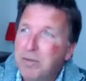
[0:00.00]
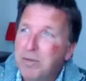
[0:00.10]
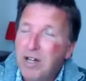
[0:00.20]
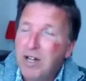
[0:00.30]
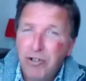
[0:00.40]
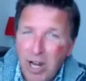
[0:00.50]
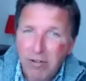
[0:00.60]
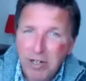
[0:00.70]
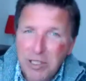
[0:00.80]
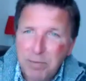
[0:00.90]
But
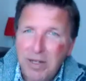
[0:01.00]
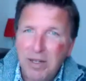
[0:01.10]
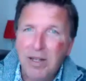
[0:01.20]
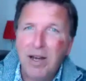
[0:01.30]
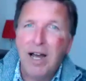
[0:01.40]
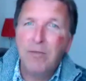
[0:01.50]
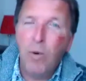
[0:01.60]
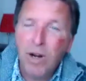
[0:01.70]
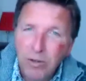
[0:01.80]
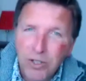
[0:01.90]
generally speaking, I have
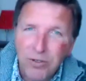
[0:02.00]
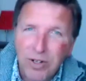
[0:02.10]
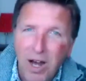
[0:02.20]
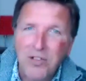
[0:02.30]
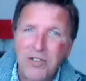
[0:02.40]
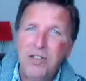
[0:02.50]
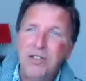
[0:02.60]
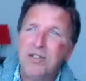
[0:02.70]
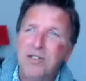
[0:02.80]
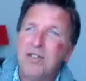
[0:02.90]
one or two
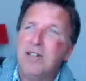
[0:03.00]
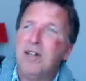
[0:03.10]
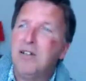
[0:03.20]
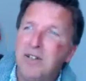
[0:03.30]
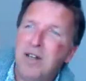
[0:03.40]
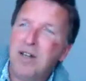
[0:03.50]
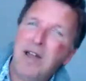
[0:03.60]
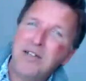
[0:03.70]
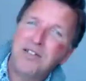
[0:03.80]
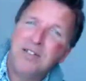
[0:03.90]
glasses and I just and
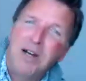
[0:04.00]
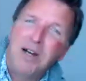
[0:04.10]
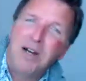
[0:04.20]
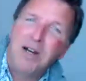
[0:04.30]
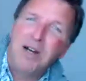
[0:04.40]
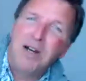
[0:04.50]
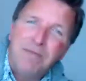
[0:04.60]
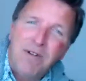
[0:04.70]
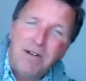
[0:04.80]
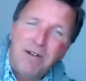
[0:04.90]
that's it. I'm very
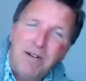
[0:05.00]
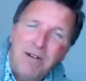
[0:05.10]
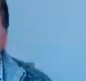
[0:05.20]
happy to